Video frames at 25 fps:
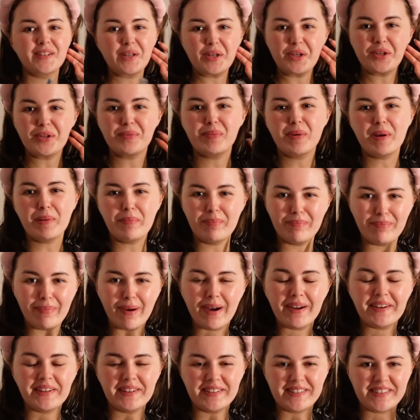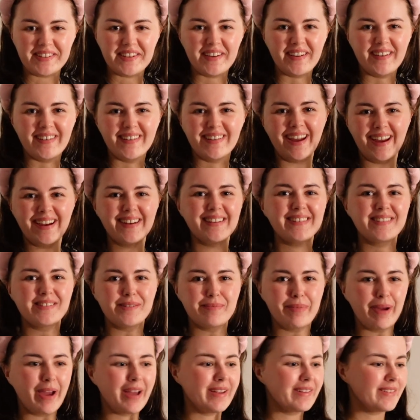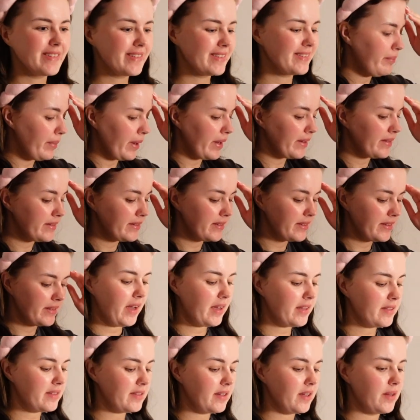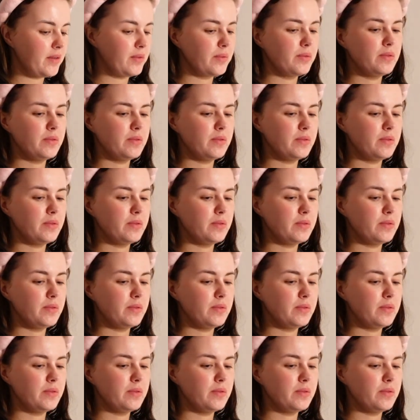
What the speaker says: Could be a bad idea getting into bed, but It's now